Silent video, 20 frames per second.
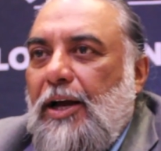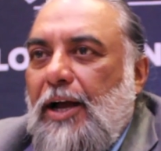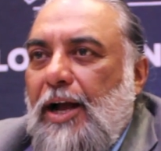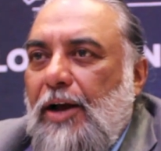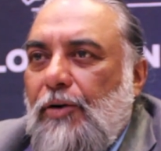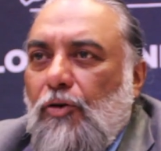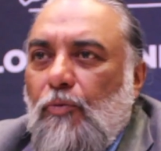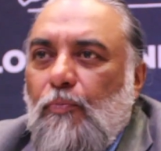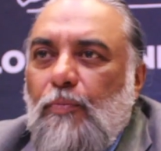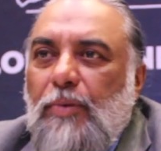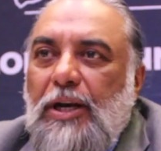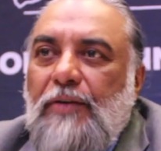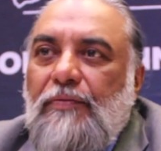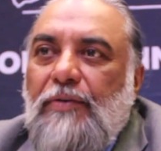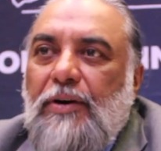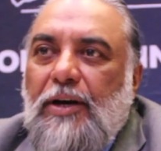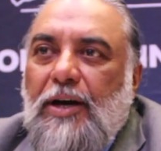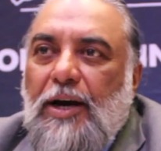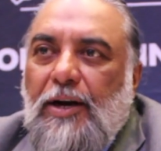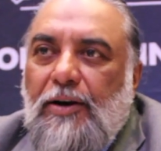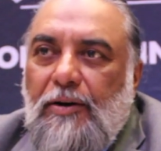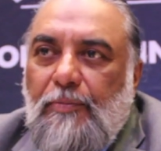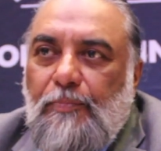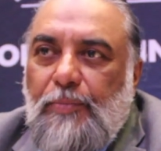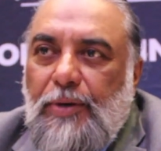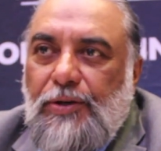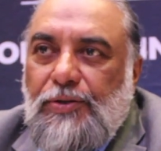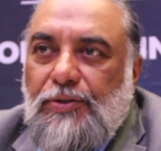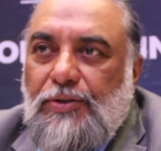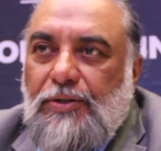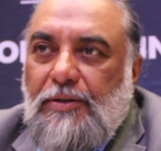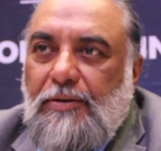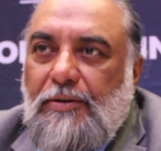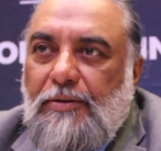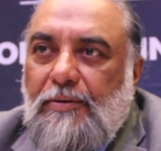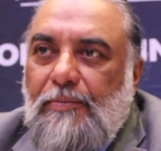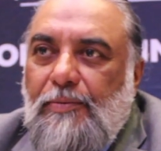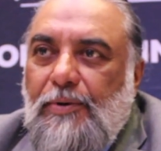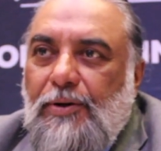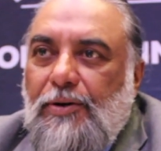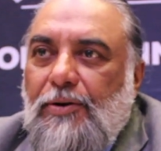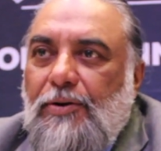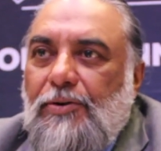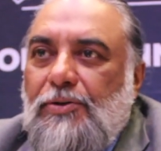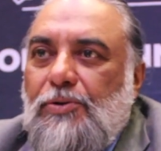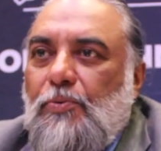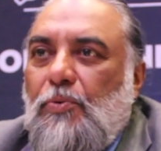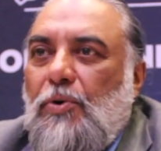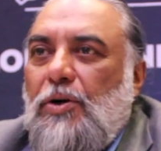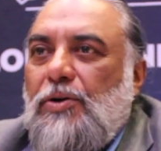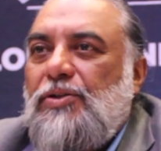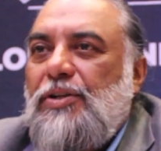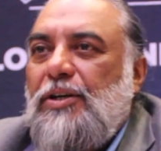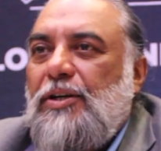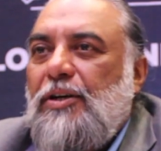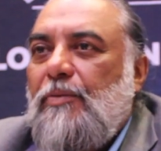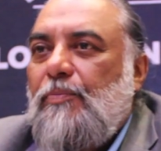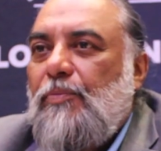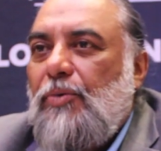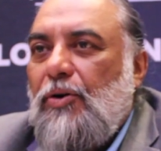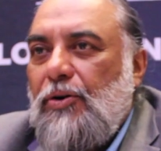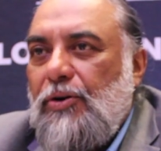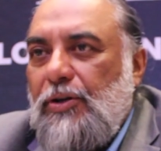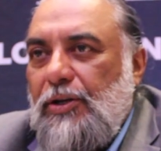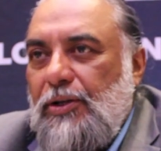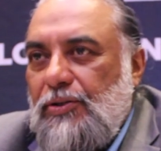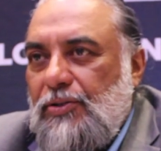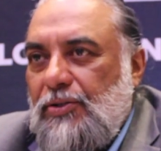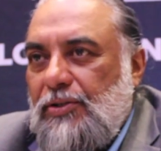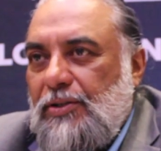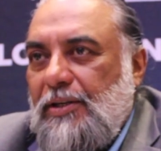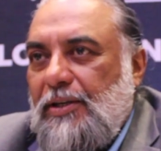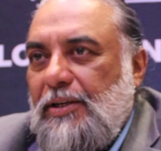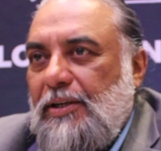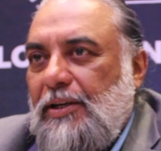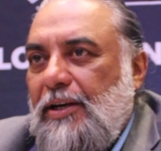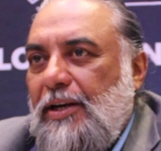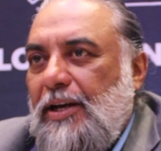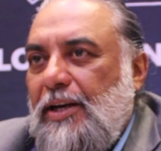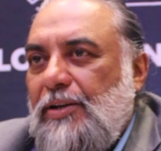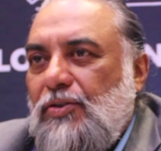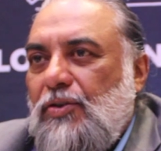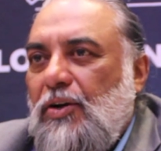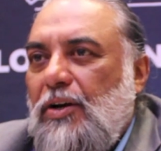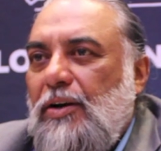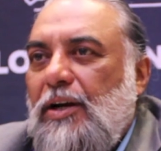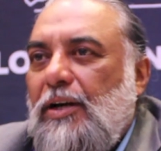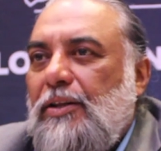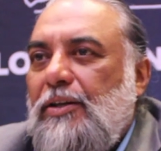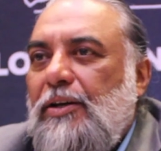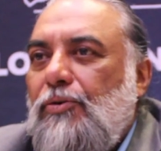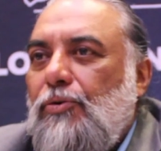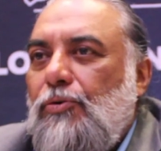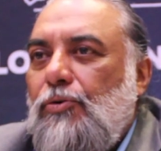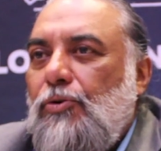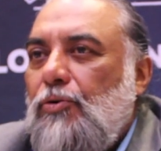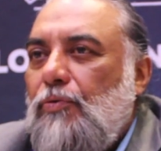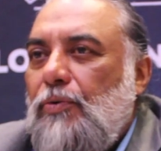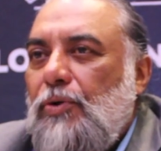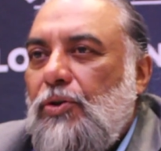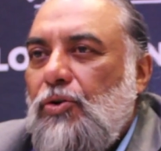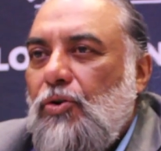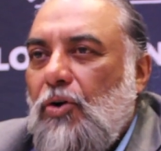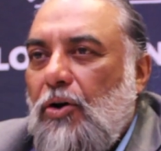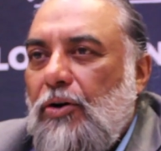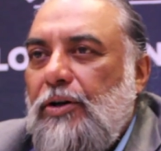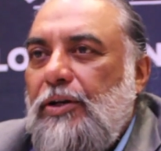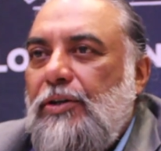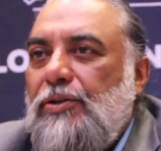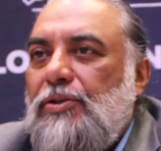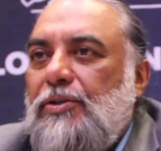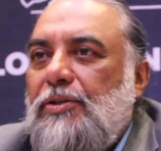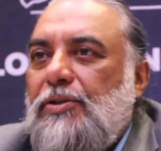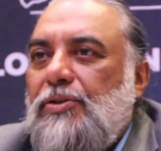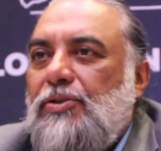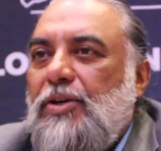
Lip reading: I don't believe in cut and paste, because what Singapore needs has got nothing to do with your needs.